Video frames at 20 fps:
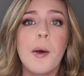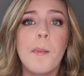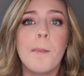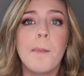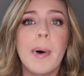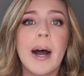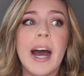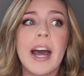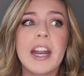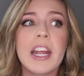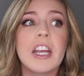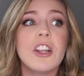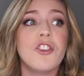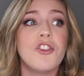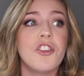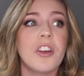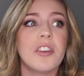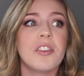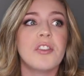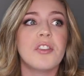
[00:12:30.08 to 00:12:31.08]
but it
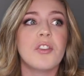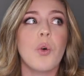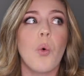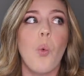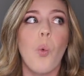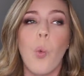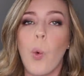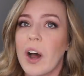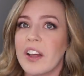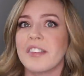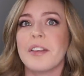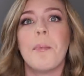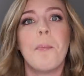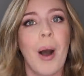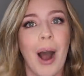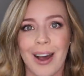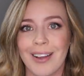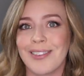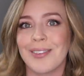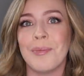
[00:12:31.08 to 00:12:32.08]
just wasn't
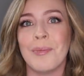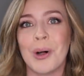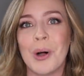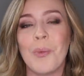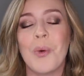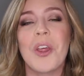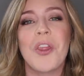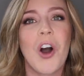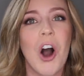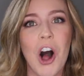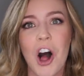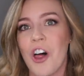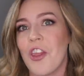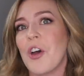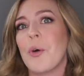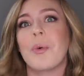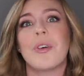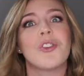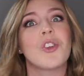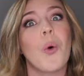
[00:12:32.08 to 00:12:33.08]
possible with all
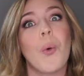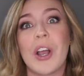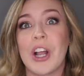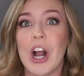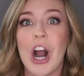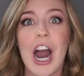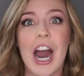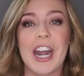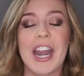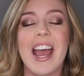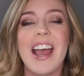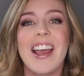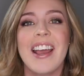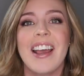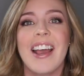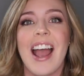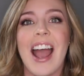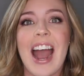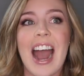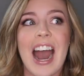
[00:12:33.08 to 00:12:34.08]
that was going on
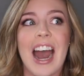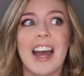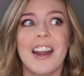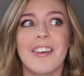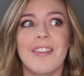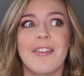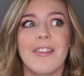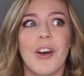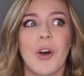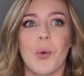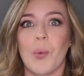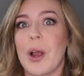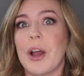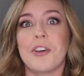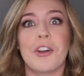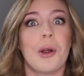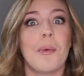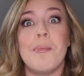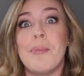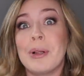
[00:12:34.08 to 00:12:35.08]
at around
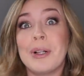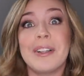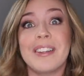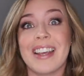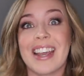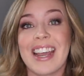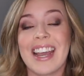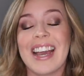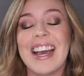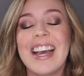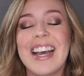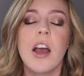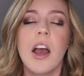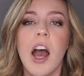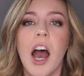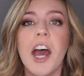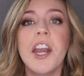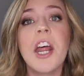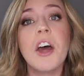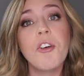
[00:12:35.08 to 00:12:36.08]
our building.
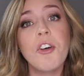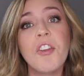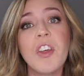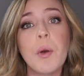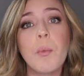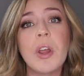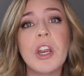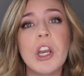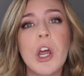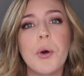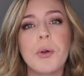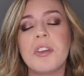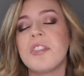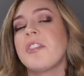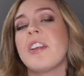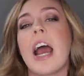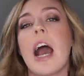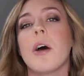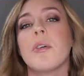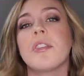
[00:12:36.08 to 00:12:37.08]
Another thing we
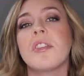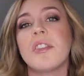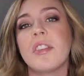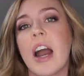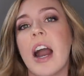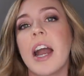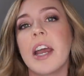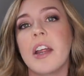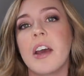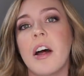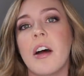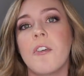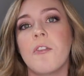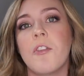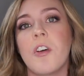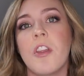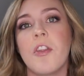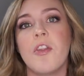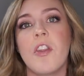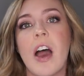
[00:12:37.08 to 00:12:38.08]
noticed outside
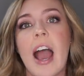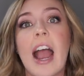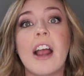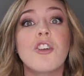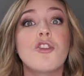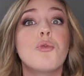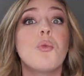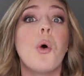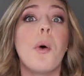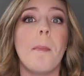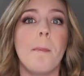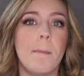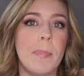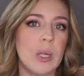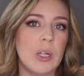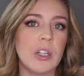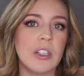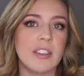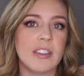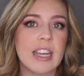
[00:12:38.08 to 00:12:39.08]
of the actual
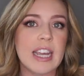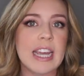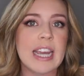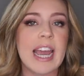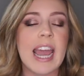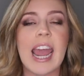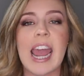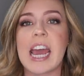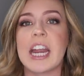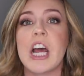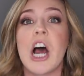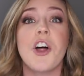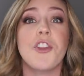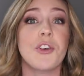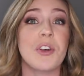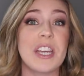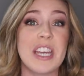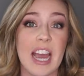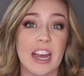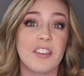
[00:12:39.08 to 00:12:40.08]
building and
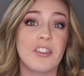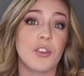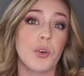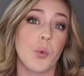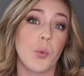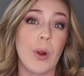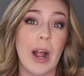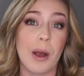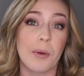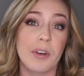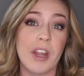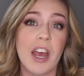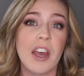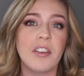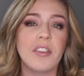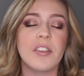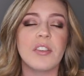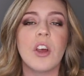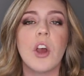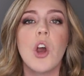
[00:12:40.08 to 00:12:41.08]
other guests around
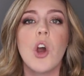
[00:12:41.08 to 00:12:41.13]
us